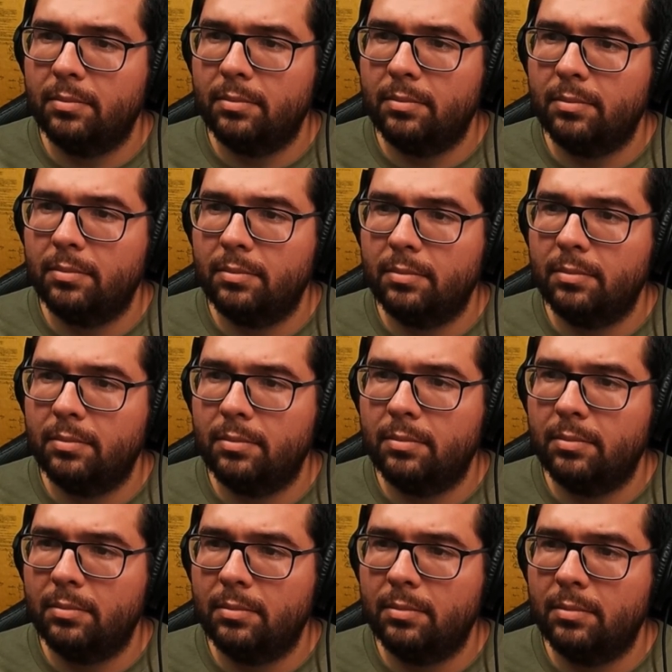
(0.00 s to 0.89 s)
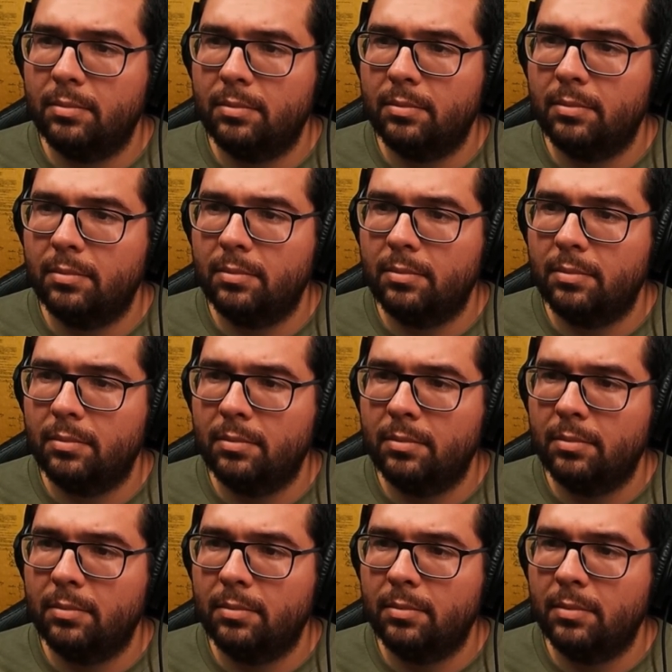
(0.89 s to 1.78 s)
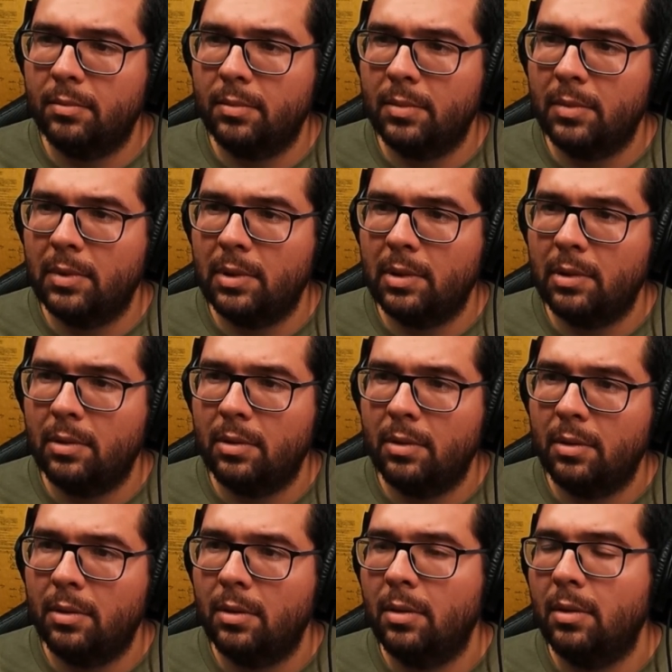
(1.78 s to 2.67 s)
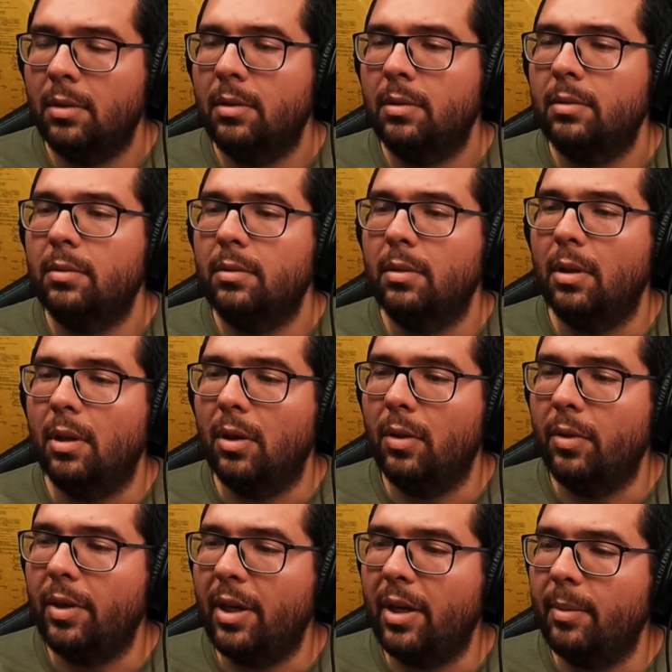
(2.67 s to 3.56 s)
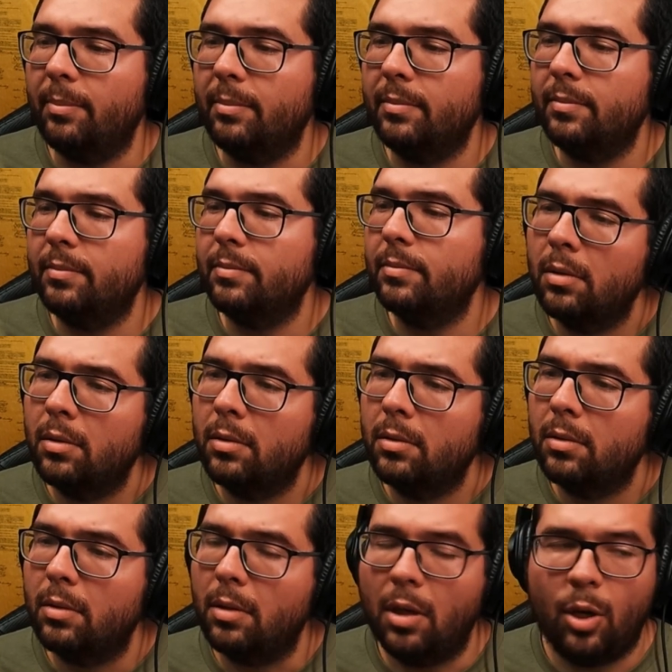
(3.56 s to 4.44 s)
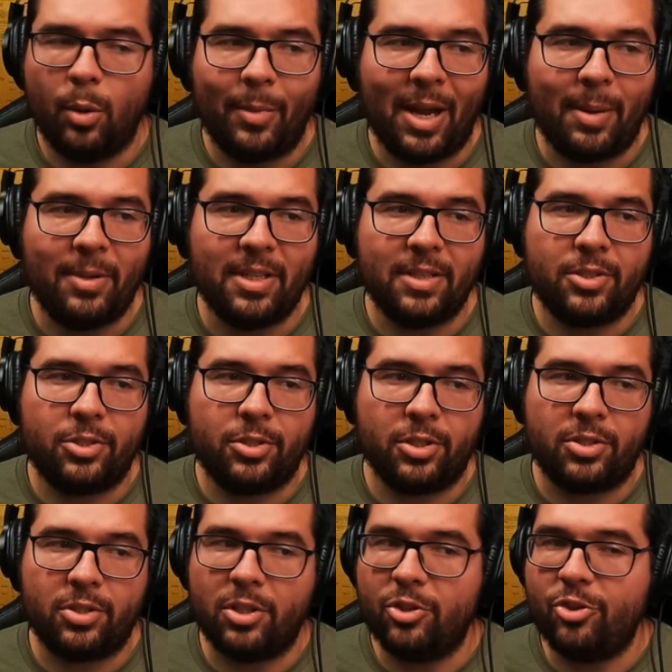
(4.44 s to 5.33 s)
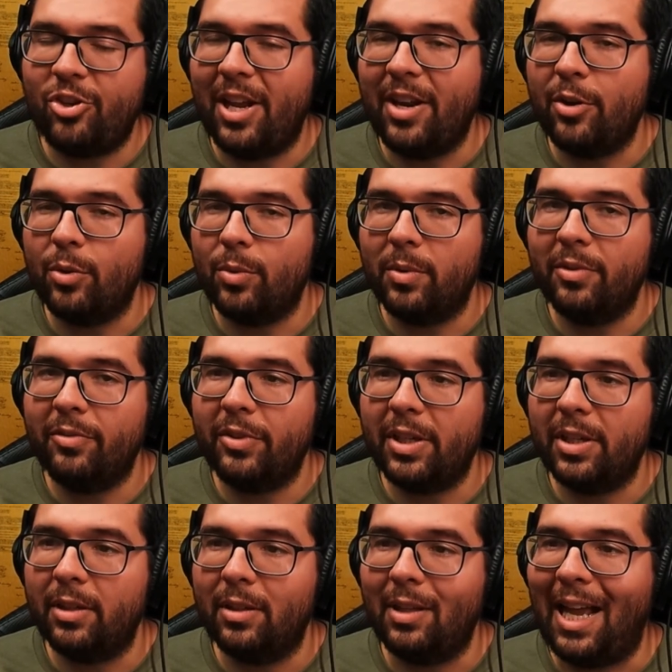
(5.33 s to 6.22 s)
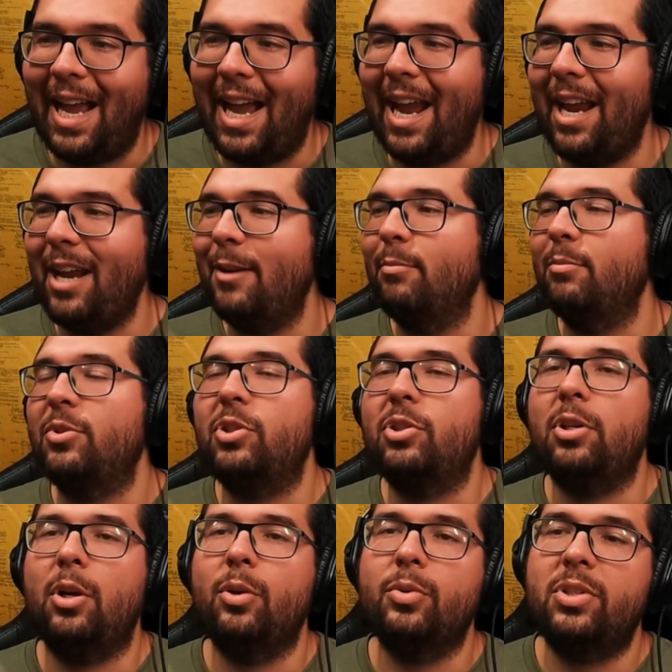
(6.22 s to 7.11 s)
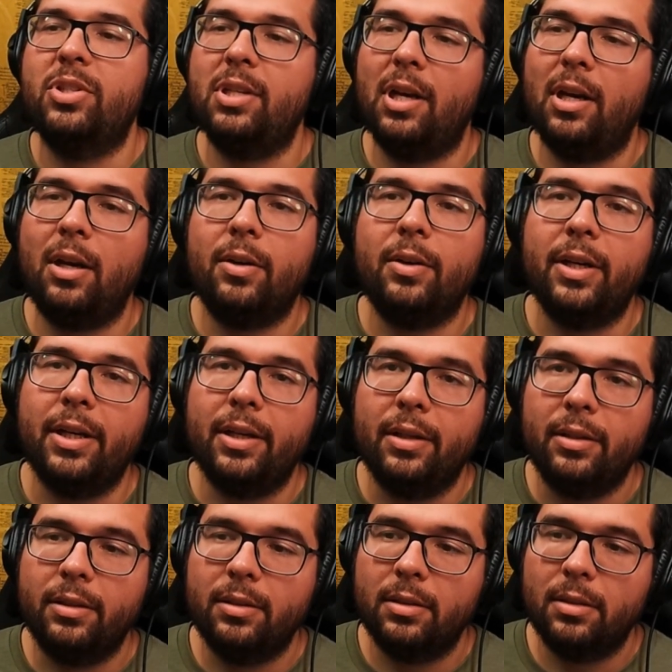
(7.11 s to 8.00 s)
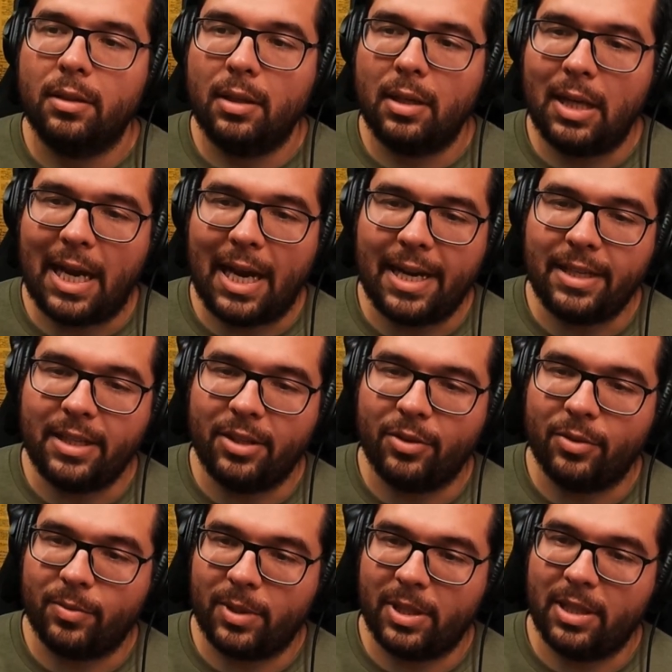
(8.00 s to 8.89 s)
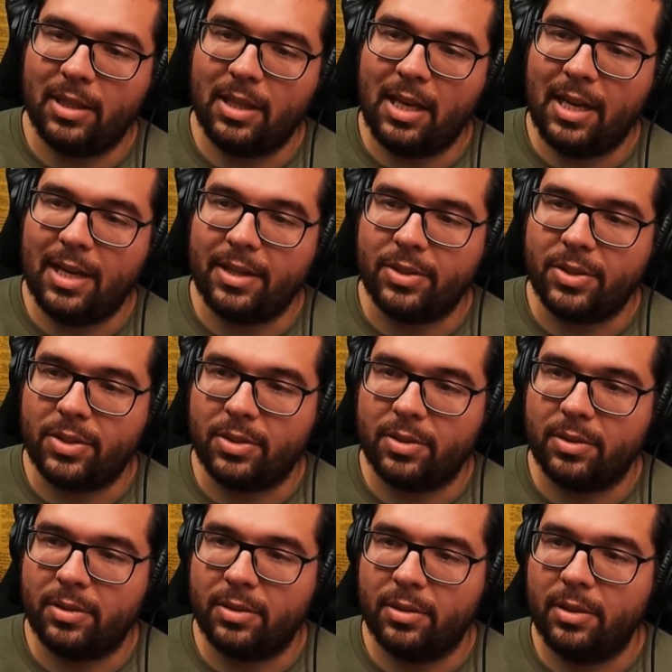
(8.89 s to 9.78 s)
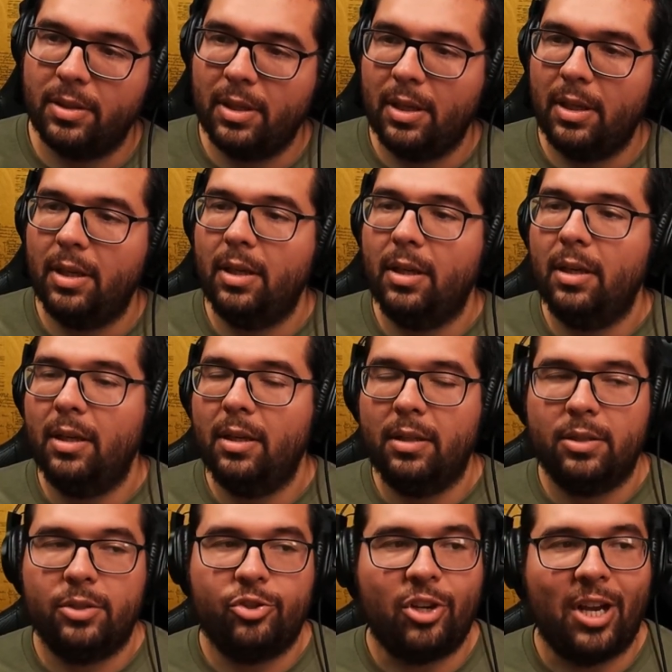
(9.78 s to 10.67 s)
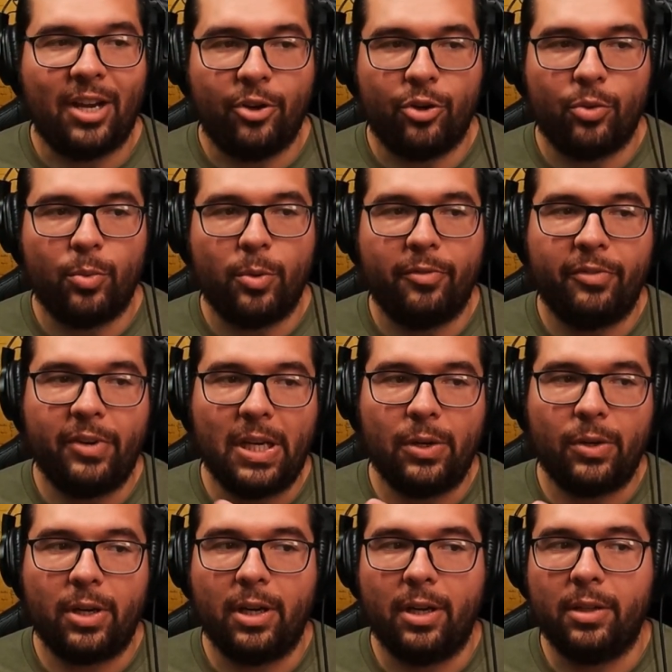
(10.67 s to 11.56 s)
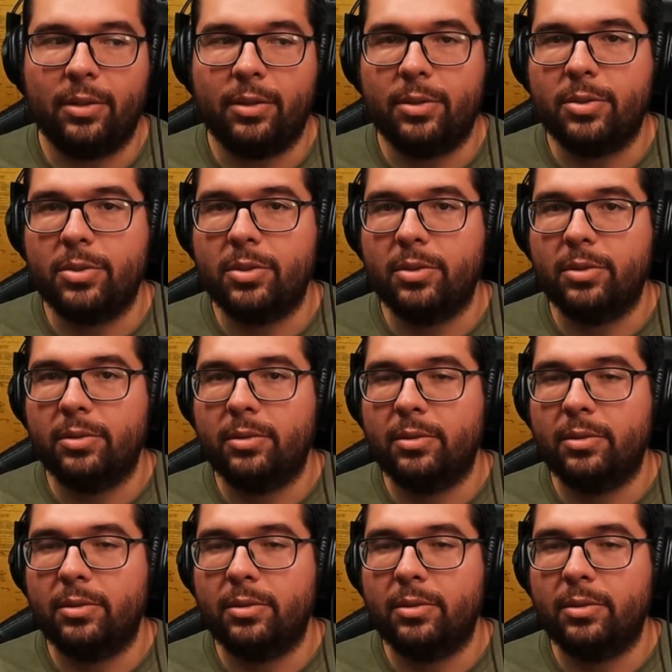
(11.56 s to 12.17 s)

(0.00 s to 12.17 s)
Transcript: You watch. Soon as DC falls. Hold up. Oh, maybe it's just a gender reveal. I am so sorry. I didn't realize gender reveal colors